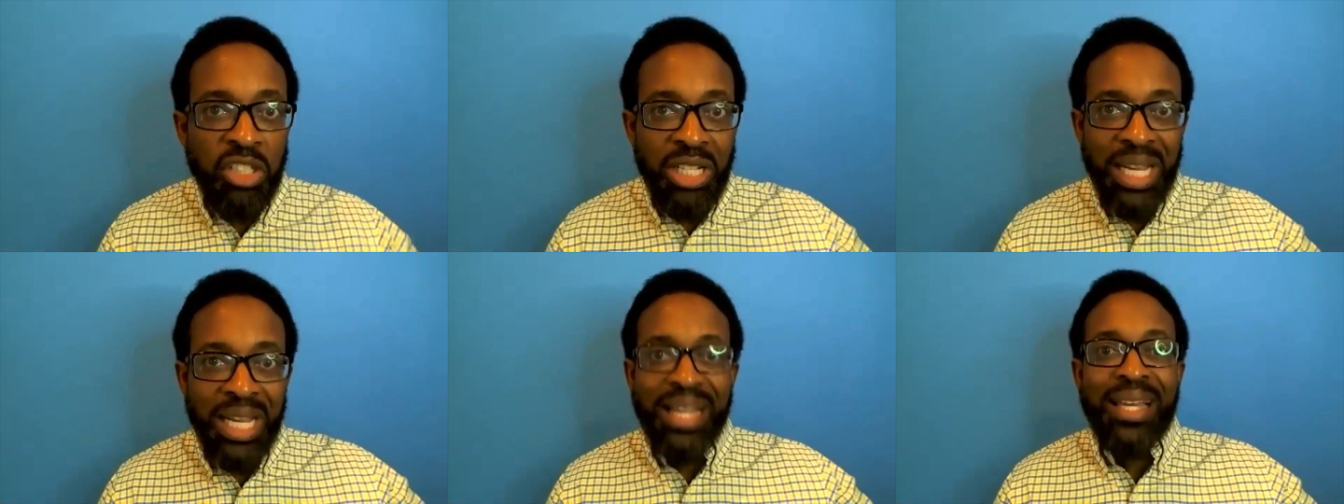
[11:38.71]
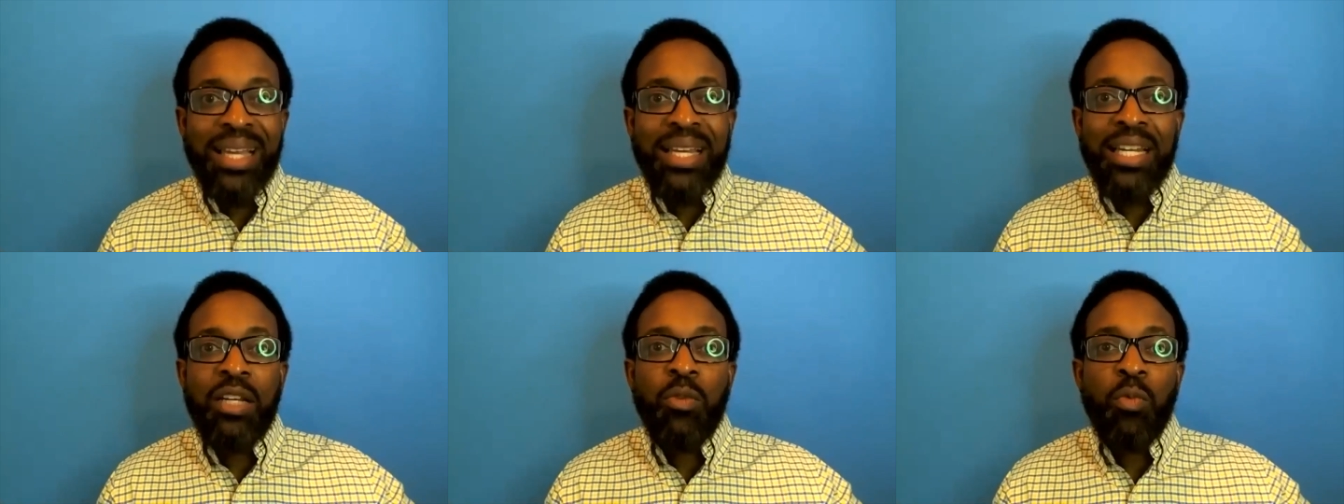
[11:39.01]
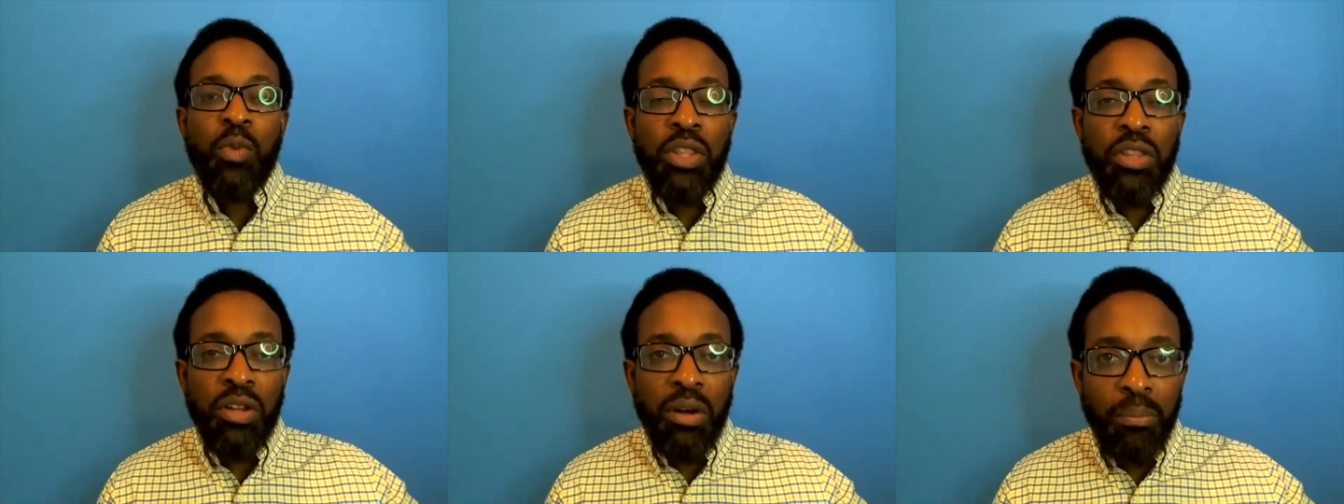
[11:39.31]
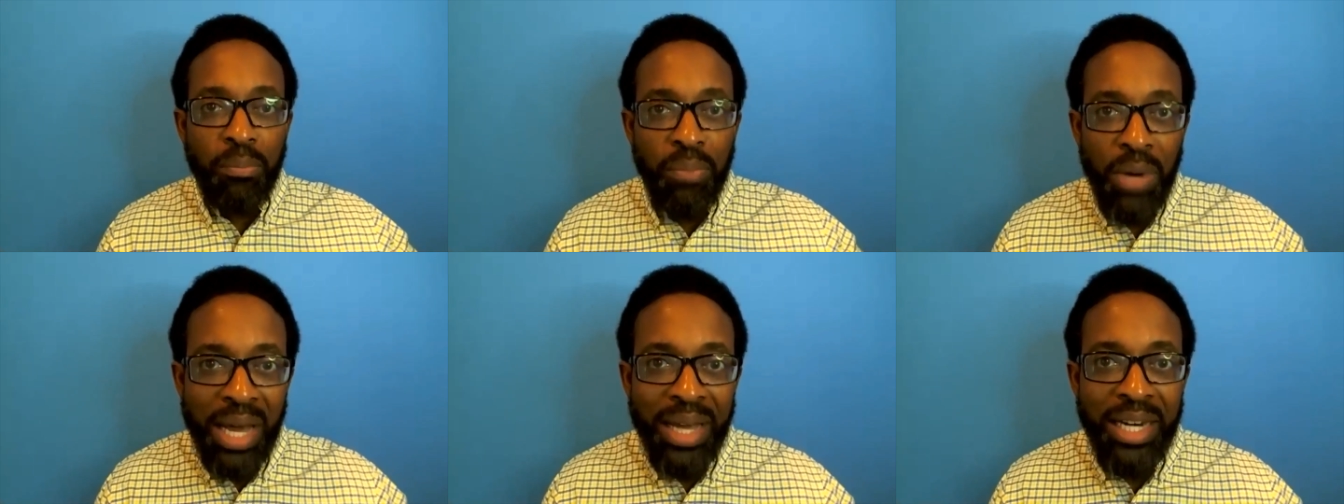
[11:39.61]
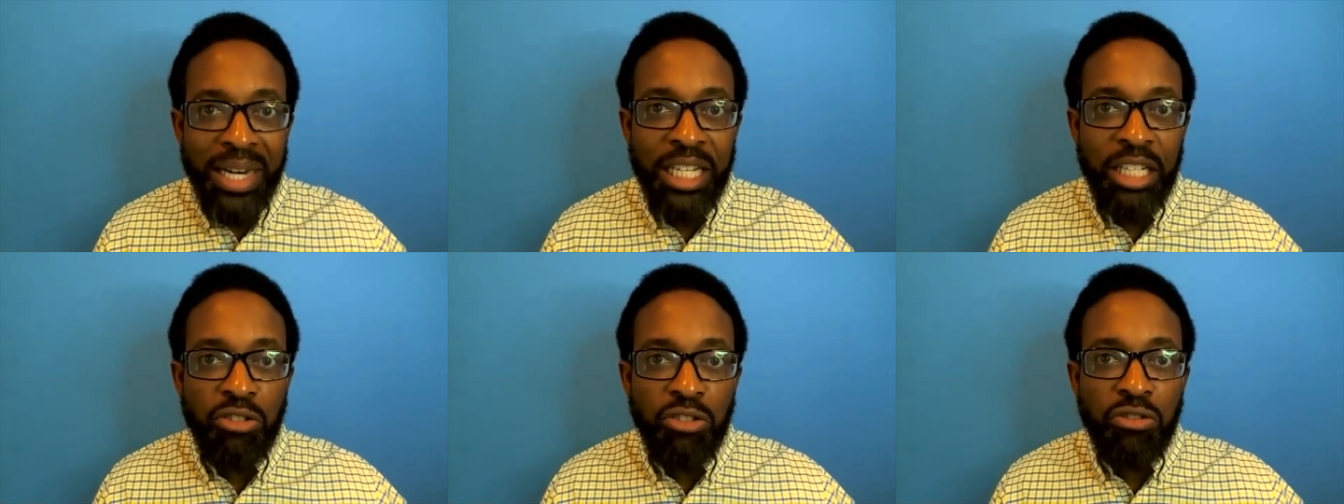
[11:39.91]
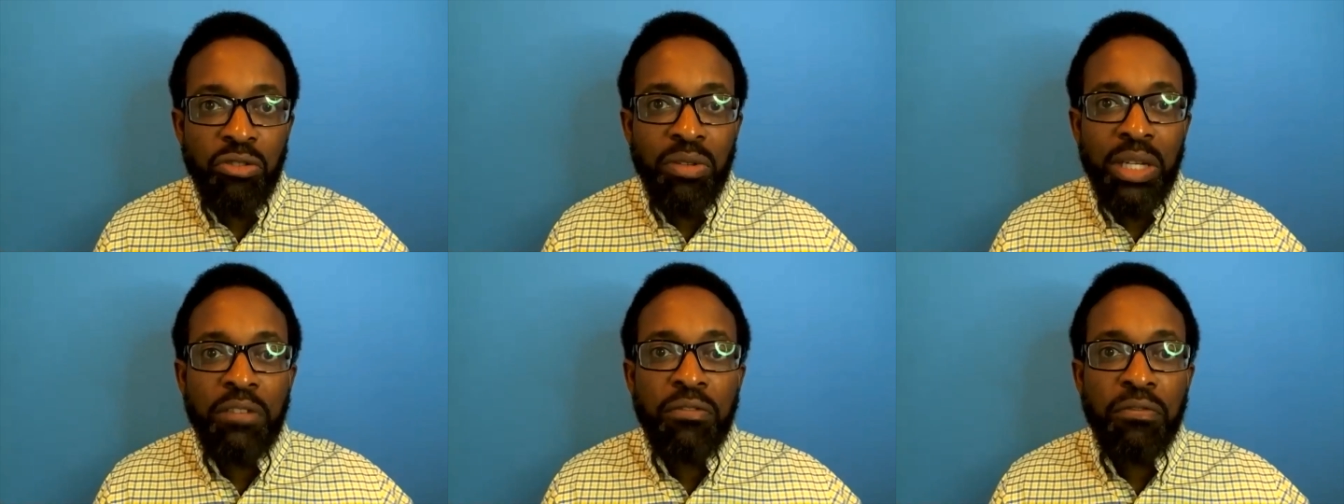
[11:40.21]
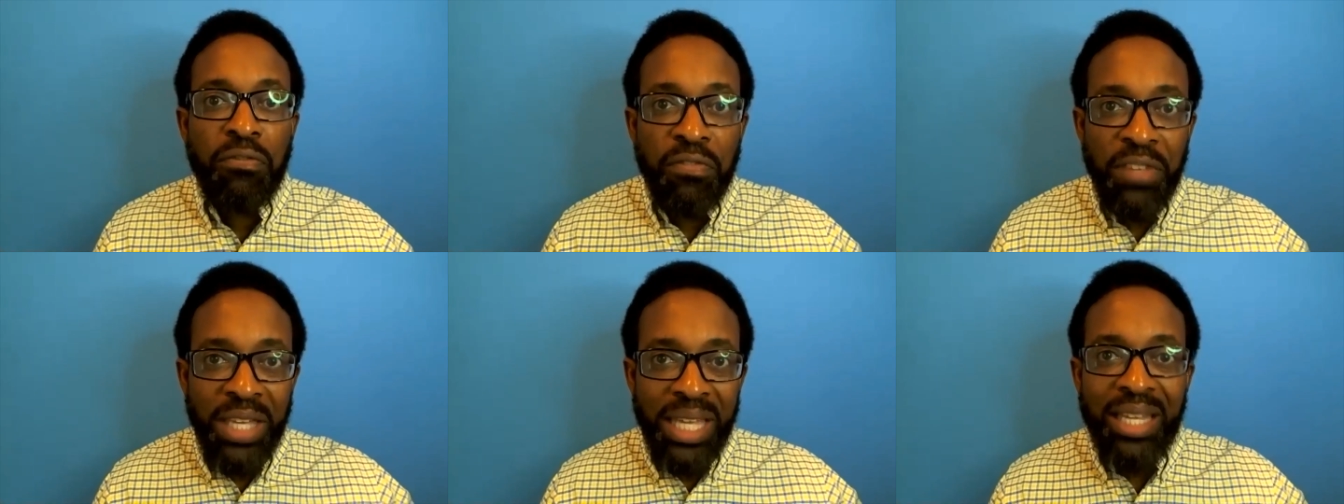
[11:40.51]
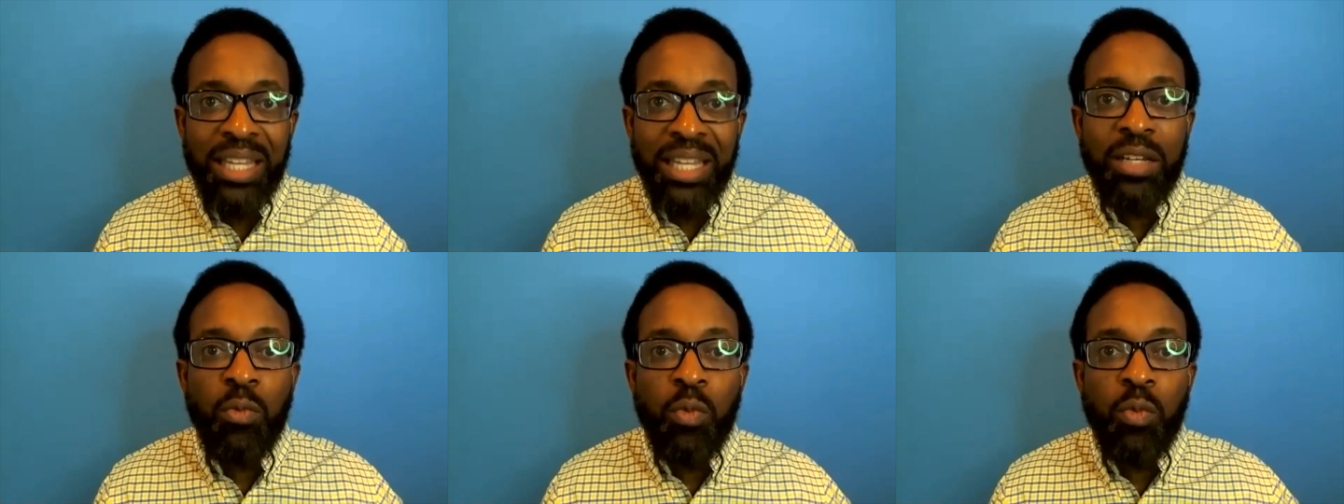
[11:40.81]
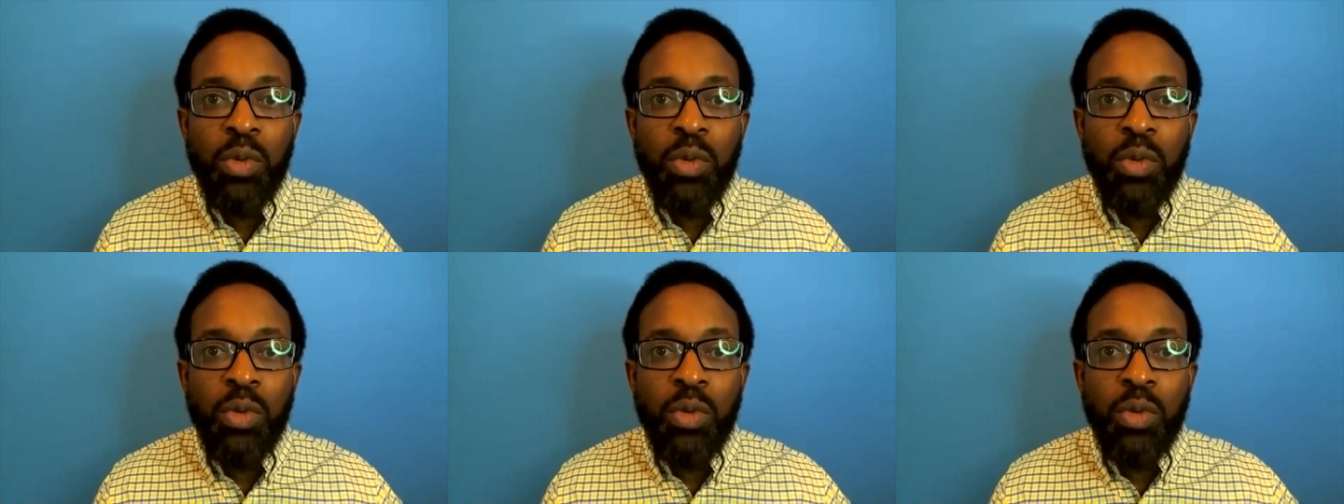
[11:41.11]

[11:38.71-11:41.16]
checking in with our body, truly feeling